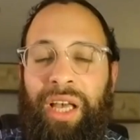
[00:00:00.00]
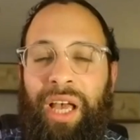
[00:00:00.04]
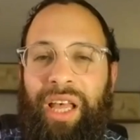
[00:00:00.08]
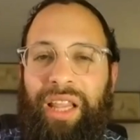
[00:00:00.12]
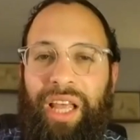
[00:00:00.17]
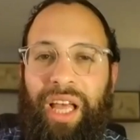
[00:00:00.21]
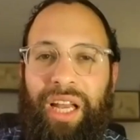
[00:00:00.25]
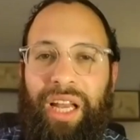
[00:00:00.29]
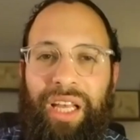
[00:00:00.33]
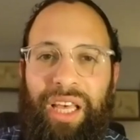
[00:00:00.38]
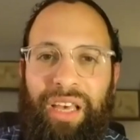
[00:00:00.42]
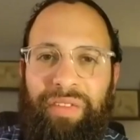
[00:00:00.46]

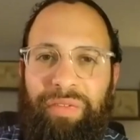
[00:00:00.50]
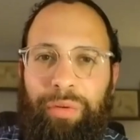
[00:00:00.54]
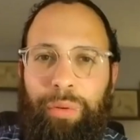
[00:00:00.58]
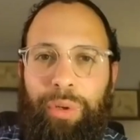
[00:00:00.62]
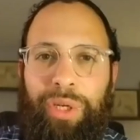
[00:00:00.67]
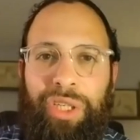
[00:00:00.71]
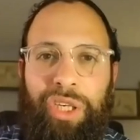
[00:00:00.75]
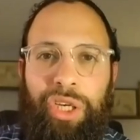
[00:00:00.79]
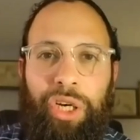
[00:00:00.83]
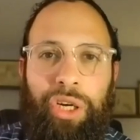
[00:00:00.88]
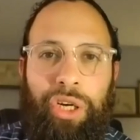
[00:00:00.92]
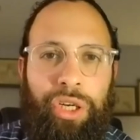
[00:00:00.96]
that even when
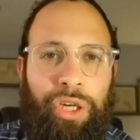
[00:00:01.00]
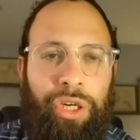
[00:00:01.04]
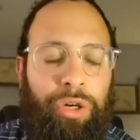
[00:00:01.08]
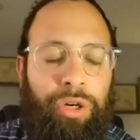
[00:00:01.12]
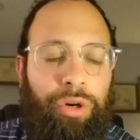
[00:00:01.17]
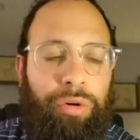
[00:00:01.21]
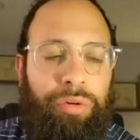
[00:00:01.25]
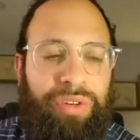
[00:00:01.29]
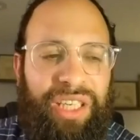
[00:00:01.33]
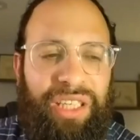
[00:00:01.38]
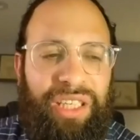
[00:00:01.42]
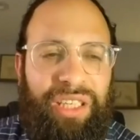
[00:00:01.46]
you
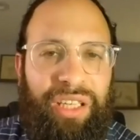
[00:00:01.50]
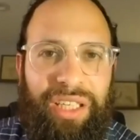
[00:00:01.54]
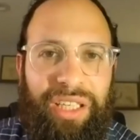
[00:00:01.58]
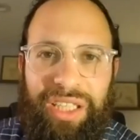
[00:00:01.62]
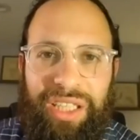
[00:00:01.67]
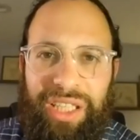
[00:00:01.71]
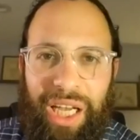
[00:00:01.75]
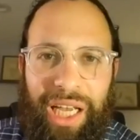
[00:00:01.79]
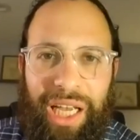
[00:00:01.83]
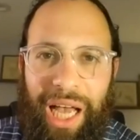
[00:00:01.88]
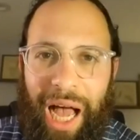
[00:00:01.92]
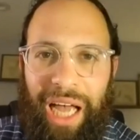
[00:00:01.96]
read that it's a
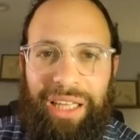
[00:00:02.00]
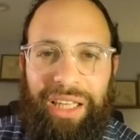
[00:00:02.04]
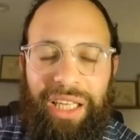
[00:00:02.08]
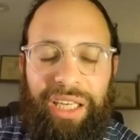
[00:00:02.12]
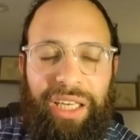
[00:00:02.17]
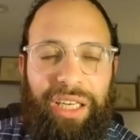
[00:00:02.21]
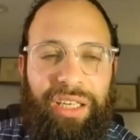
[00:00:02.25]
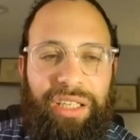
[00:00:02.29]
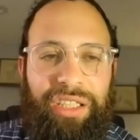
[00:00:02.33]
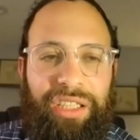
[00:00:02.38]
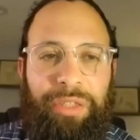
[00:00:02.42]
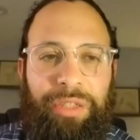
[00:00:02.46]
godly
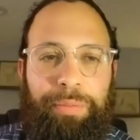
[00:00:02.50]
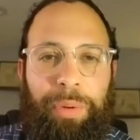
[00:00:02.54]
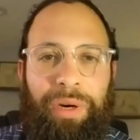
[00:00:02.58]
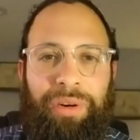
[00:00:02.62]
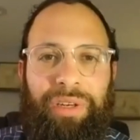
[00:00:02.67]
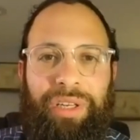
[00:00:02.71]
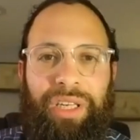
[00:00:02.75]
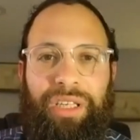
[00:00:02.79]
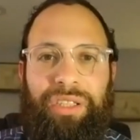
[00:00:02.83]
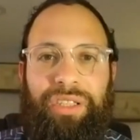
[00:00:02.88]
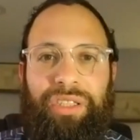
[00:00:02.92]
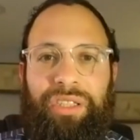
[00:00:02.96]

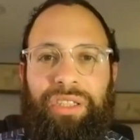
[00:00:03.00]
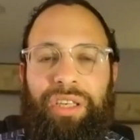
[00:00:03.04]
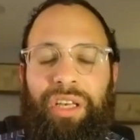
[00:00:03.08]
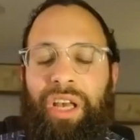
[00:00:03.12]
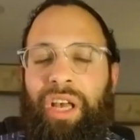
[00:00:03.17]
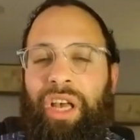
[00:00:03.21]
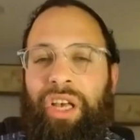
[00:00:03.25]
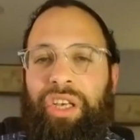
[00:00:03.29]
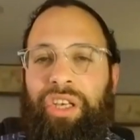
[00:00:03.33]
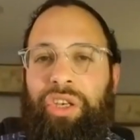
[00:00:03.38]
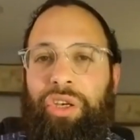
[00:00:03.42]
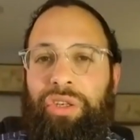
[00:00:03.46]
experience,
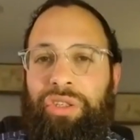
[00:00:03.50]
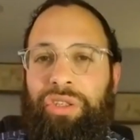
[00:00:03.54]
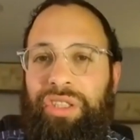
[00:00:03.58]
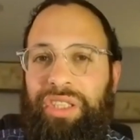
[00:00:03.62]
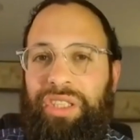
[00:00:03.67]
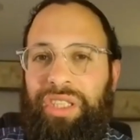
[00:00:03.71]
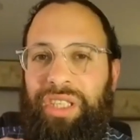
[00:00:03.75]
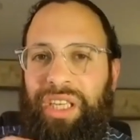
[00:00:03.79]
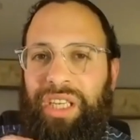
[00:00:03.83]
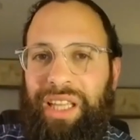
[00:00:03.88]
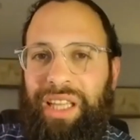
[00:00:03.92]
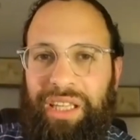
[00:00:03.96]
you'll
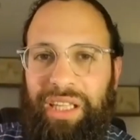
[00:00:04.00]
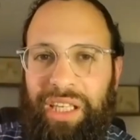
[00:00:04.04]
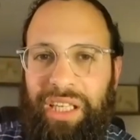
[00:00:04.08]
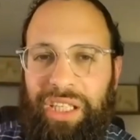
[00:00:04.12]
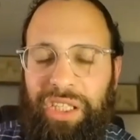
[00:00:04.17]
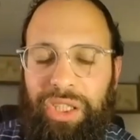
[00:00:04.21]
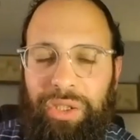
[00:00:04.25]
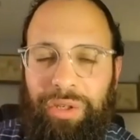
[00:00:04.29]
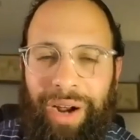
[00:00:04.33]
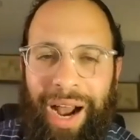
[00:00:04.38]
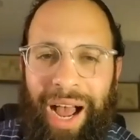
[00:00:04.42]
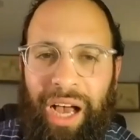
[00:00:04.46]
see that the
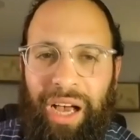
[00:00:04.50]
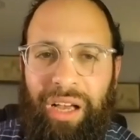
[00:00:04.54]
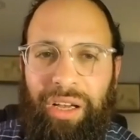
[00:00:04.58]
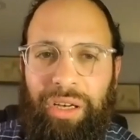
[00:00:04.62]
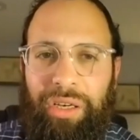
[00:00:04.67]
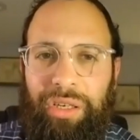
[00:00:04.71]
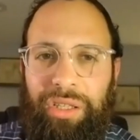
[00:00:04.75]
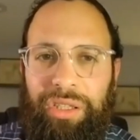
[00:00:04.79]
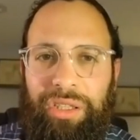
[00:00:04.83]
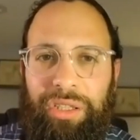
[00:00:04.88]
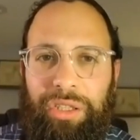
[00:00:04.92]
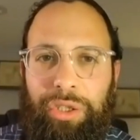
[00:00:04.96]

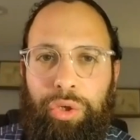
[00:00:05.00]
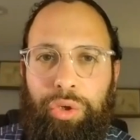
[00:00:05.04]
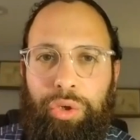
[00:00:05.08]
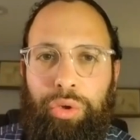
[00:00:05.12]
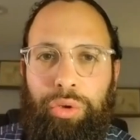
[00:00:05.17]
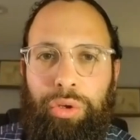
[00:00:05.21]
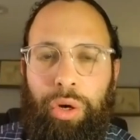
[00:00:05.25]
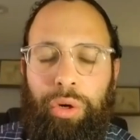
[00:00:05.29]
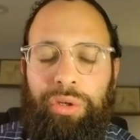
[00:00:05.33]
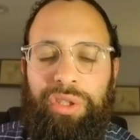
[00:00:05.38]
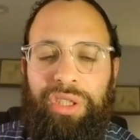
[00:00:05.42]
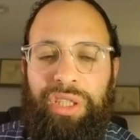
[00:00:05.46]
hisrachakus is
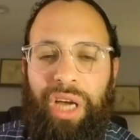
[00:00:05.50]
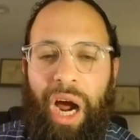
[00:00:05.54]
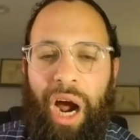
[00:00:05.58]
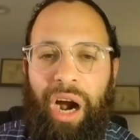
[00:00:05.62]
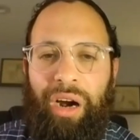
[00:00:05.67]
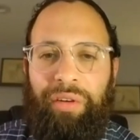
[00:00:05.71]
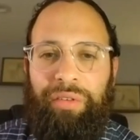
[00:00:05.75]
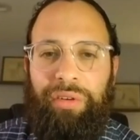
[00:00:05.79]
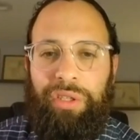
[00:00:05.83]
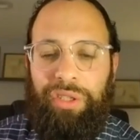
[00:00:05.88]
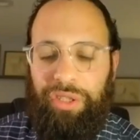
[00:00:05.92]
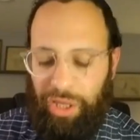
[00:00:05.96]
kulo is
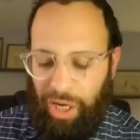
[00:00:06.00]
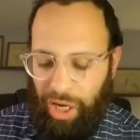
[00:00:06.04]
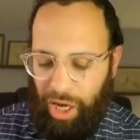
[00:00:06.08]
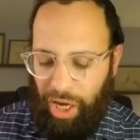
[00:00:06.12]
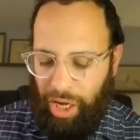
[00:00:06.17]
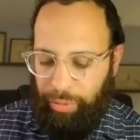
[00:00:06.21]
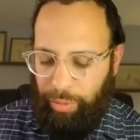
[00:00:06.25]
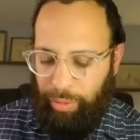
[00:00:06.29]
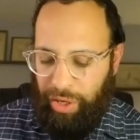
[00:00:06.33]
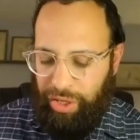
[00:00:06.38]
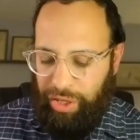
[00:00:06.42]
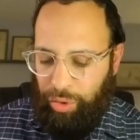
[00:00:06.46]
karvas
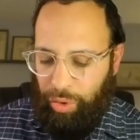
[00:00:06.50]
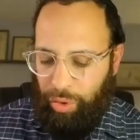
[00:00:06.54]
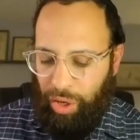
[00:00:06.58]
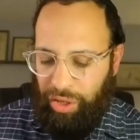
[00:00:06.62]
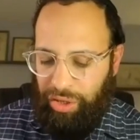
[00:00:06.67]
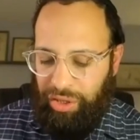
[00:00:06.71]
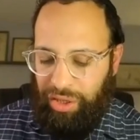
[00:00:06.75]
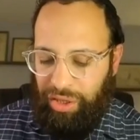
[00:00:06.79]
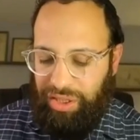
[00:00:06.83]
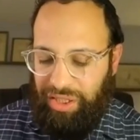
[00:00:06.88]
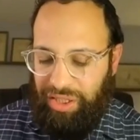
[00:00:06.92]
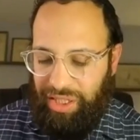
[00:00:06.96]
when you
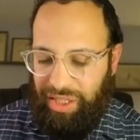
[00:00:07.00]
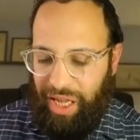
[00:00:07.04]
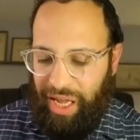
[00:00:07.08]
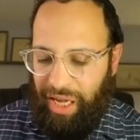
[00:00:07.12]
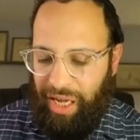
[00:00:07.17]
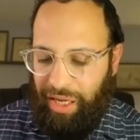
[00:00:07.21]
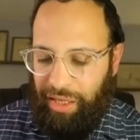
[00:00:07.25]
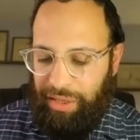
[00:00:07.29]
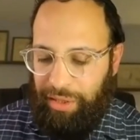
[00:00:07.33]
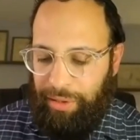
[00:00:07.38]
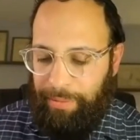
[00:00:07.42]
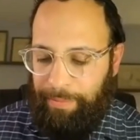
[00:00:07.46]

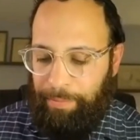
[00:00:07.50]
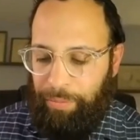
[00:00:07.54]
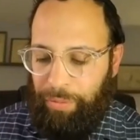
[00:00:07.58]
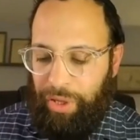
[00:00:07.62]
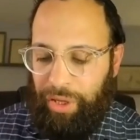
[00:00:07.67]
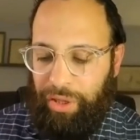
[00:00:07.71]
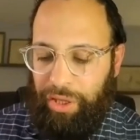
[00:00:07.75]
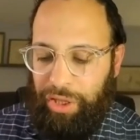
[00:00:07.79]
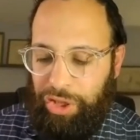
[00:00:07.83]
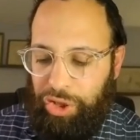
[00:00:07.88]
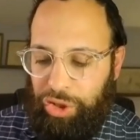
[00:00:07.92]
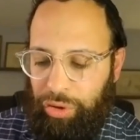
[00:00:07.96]
understand
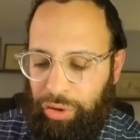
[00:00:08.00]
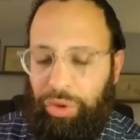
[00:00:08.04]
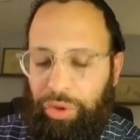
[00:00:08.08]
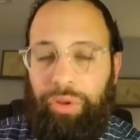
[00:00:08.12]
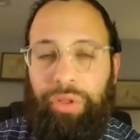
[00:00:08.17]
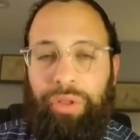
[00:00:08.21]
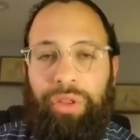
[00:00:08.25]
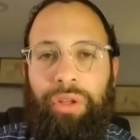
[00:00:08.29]
the truth.